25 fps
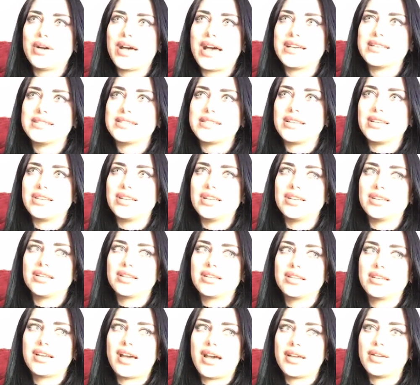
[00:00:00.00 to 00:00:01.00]
has a
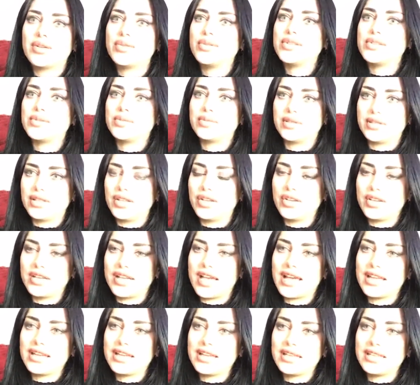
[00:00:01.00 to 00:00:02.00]
guy who's really good
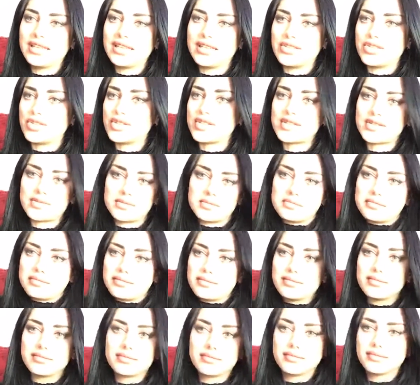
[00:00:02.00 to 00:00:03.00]
at it, and just
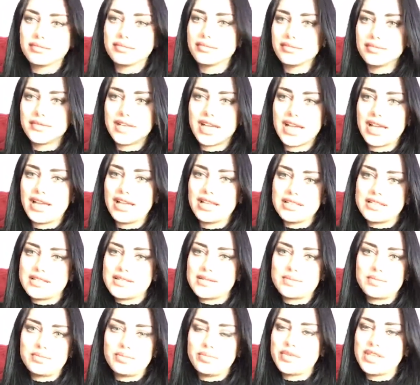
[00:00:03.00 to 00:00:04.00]

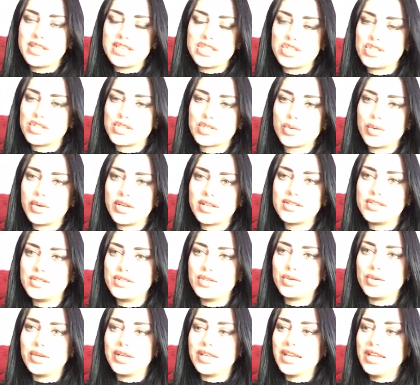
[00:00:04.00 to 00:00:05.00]
it's just quick to
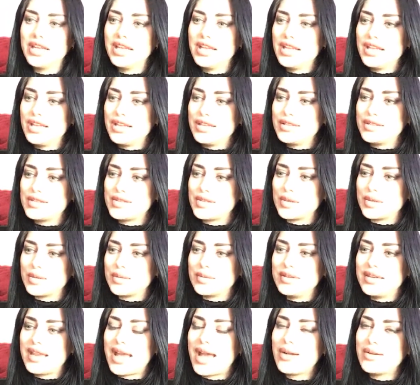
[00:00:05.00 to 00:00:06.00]
do it. So
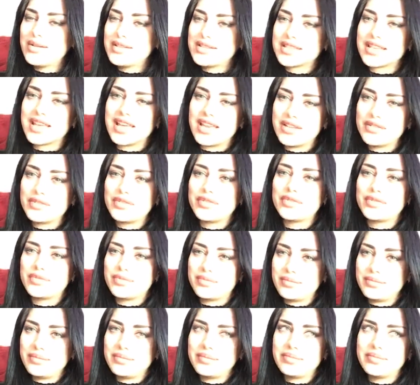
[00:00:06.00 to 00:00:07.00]
now it's kind of,
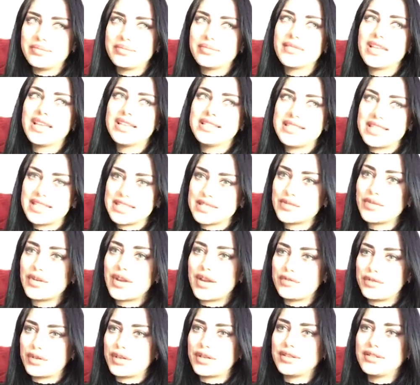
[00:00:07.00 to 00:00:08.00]
it takes
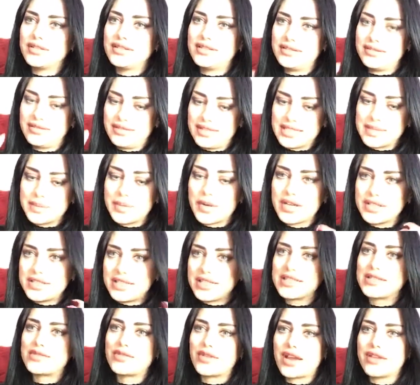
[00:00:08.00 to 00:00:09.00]
forever. This part
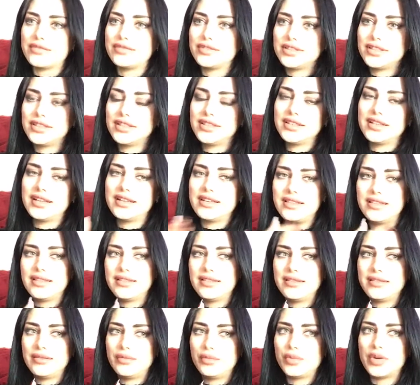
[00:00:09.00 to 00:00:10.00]
takes forever.
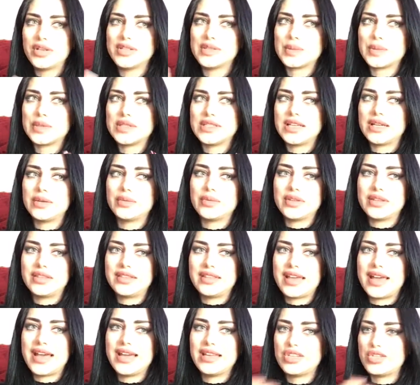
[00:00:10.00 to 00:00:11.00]
Once we're done with
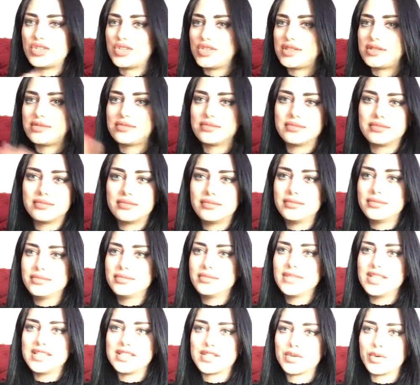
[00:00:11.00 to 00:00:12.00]
that,
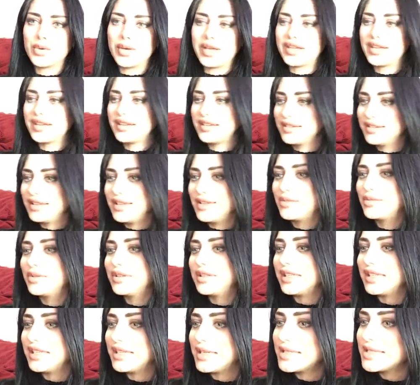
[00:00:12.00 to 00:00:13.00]
it's quick. It
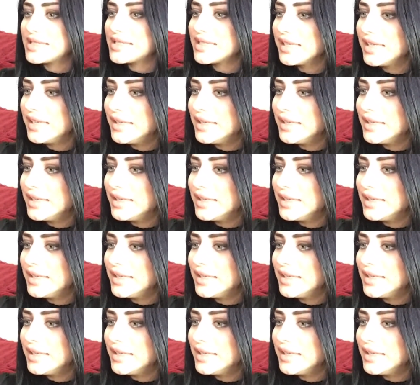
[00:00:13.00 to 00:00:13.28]
really is.